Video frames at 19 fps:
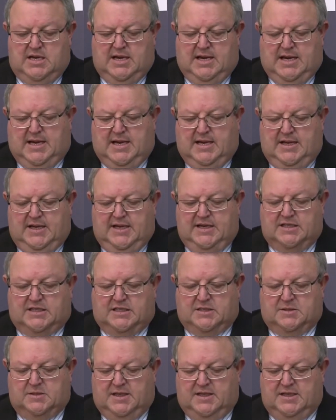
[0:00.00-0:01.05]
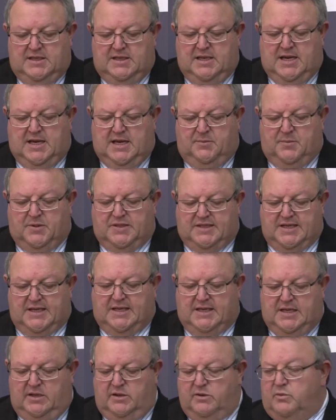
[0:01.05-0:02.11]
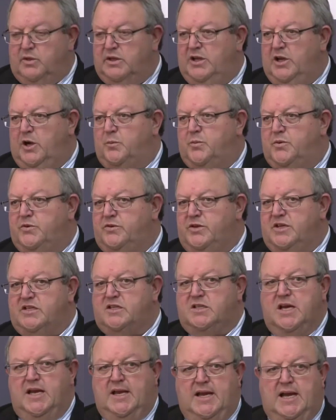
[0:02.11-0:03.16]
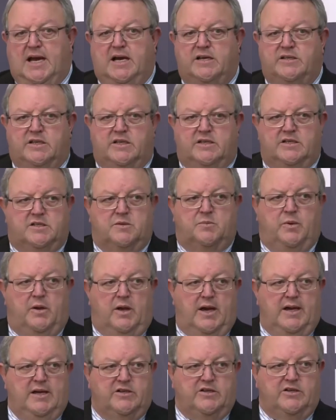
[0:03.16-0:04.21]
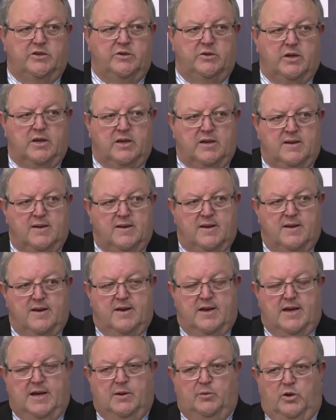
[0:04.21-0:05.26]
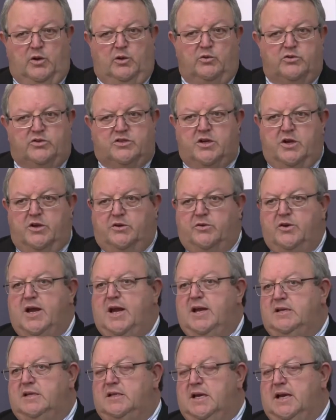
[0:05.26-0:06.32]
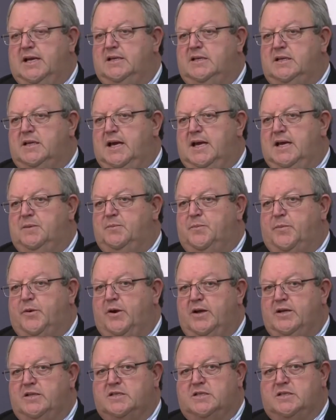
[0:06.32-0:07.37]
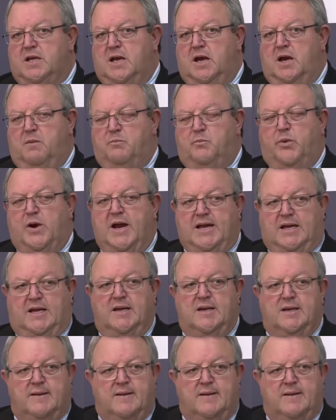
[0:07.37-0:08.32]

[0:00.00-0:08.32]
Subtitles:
In particular, it will help address that housing supply issue. It will also create a price break